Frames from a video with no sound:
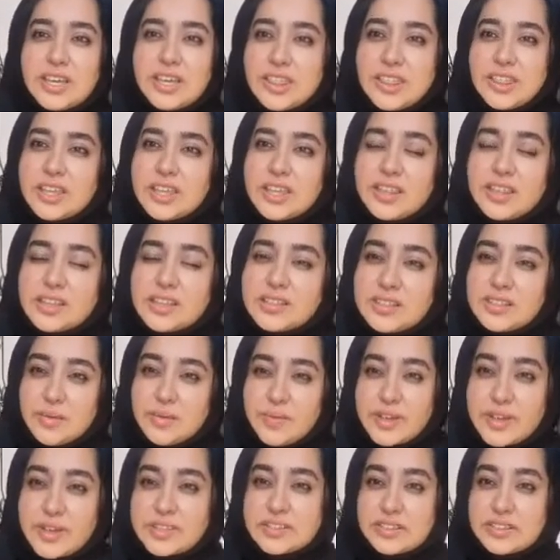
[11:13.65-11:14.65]
I think that's the
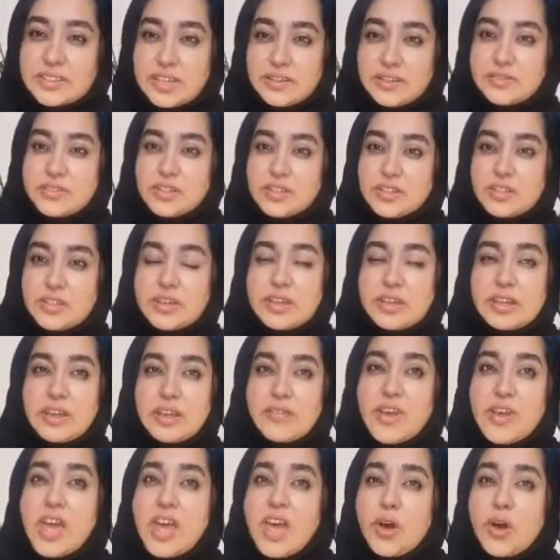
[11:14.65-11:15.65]
best gift you
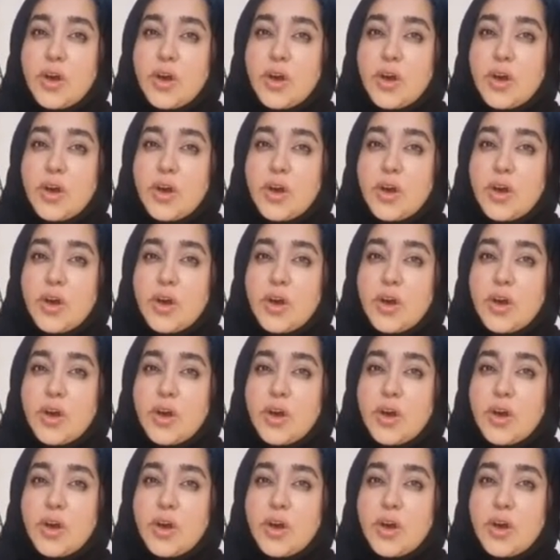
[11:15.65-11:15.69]
can give.